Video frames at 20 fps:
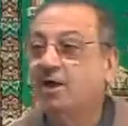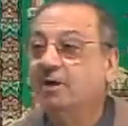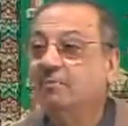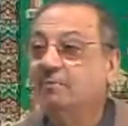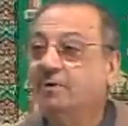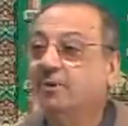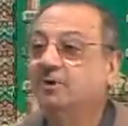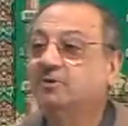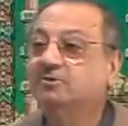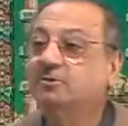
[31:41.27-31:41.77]

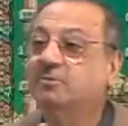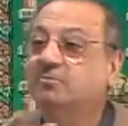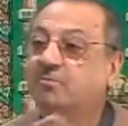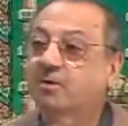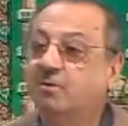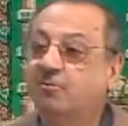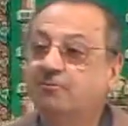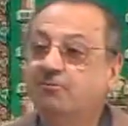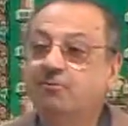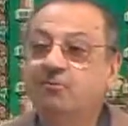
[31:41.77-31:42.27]
Because the
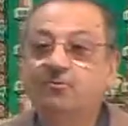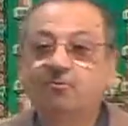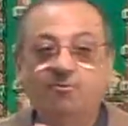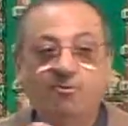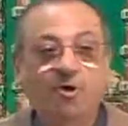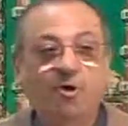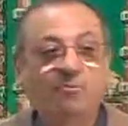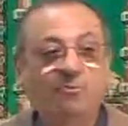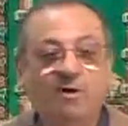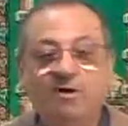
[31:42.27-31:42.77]
marfu
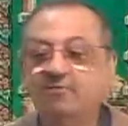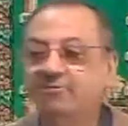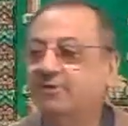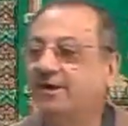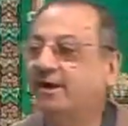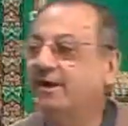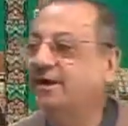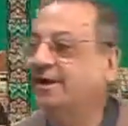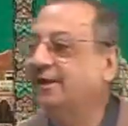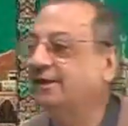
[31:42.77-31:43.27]
form of
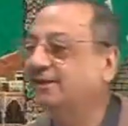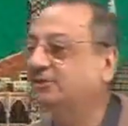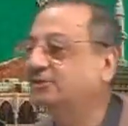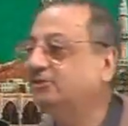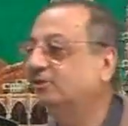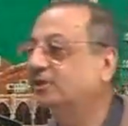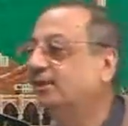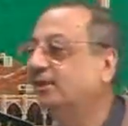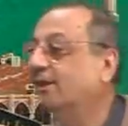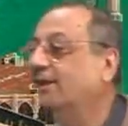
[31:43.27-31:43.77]
ka
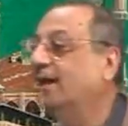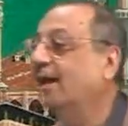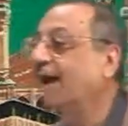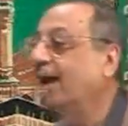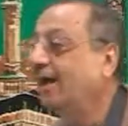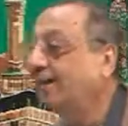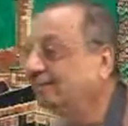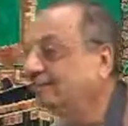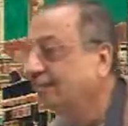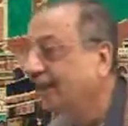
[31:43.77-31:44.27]
is
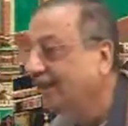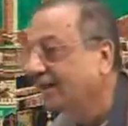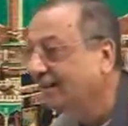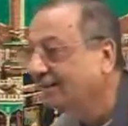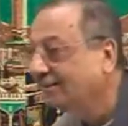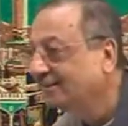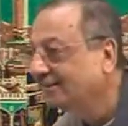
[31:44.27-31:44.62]
anta.